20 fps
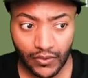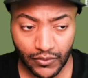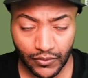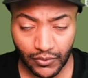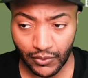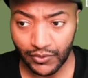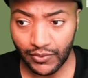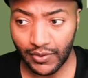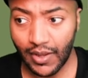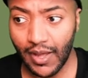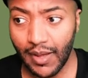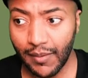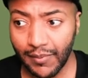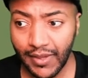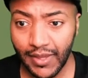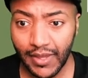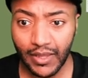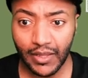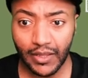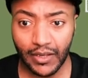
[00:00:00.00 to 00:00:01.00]
So Tom
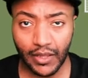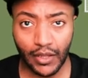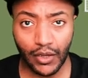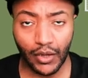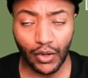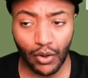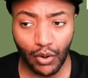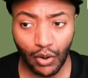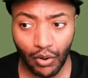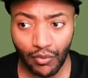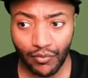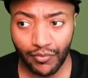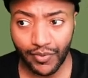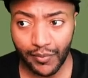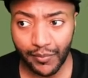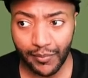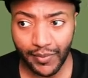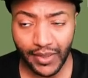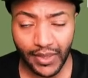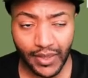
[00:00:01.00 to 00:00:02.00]
Heaton in goal
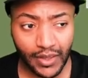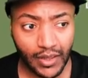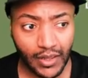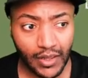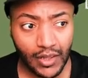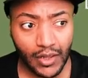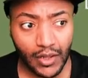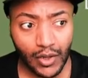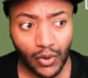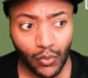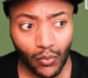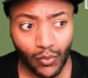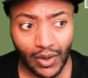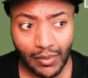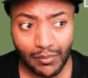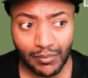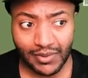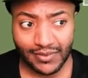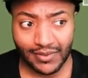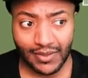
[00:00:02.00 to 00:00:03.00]
for me.
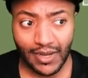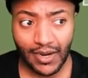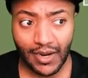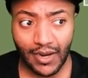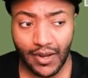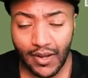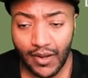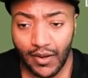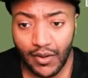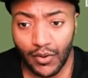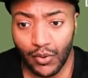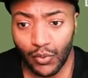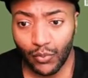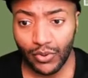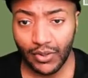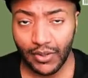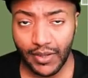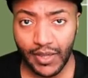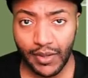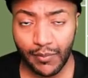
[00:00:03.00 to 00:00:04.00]
Wan-Bissaka
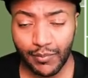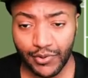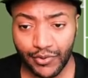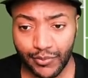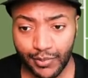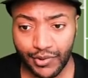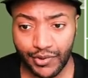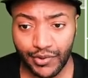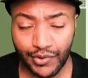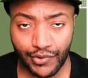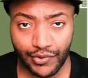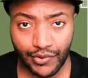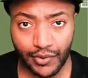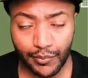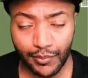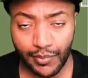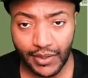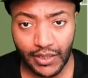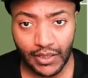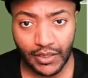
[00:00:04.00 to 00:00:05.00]
will keep his
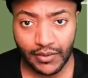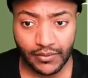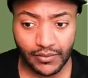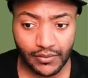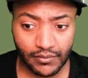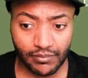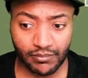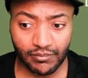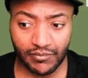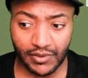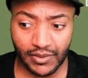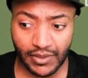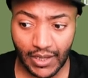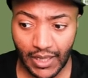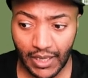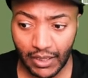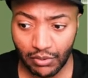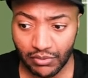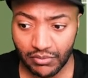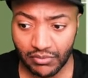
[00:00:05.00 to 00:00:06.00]
position because
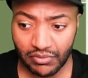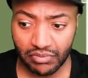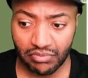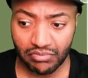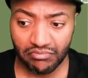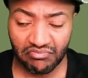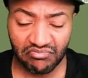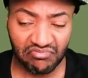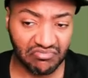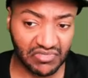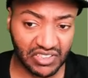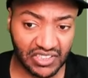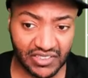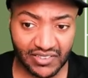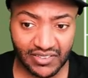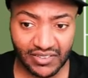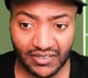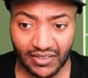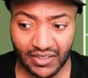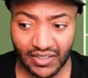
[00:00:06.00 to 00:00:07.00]
Dalot
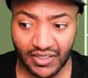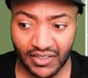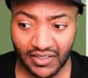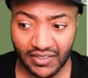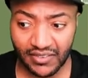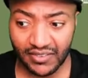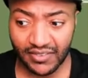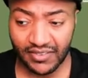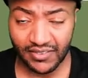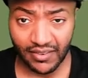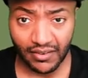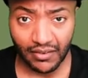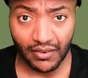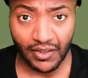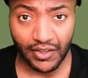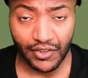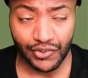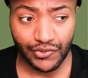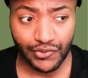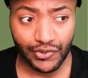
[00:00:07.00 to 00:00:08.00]
is still
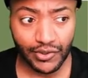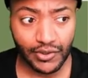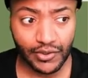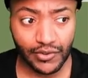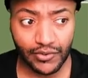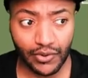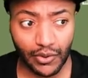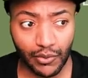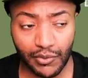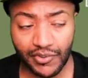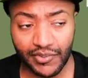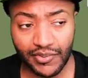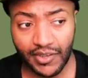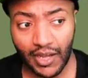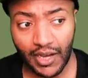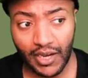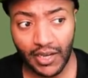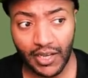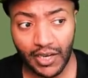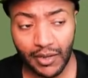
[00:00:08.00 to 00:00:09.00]
injured, so he's
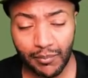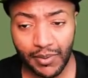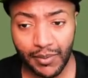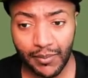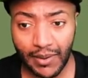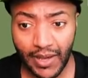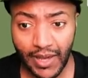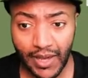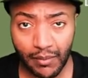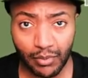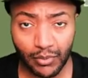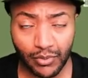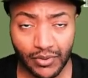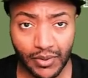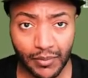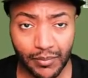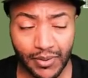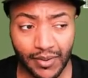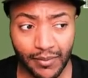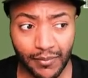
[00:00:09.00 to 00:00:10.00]
not going to be able
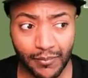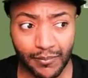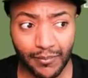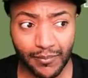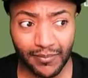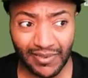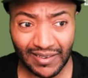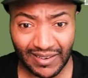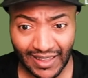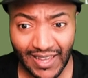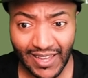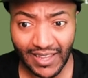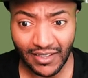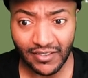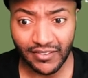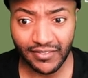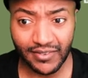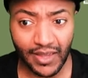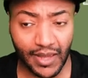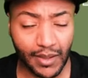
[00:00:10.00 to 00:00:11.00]
to be playing
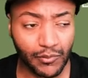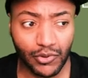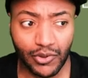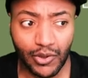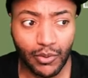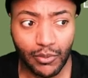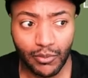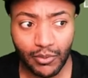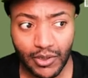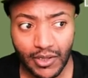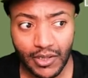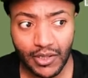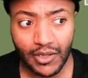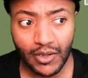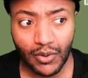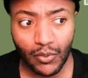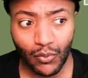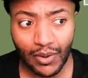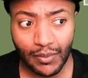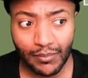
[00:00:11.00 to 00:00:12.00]
this game. So
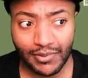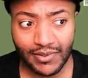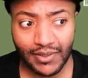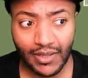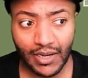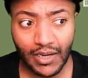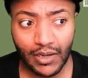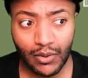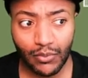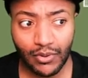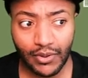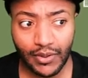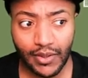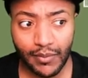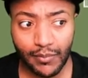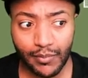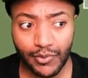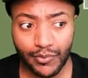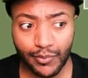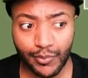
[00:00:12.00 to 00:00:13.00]
Wan-Bissaka will
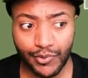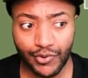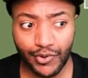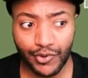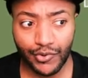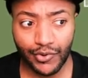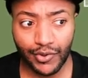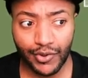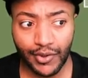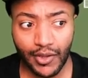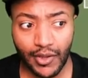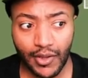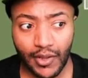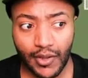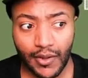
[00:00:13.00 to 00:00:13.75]
keep his position.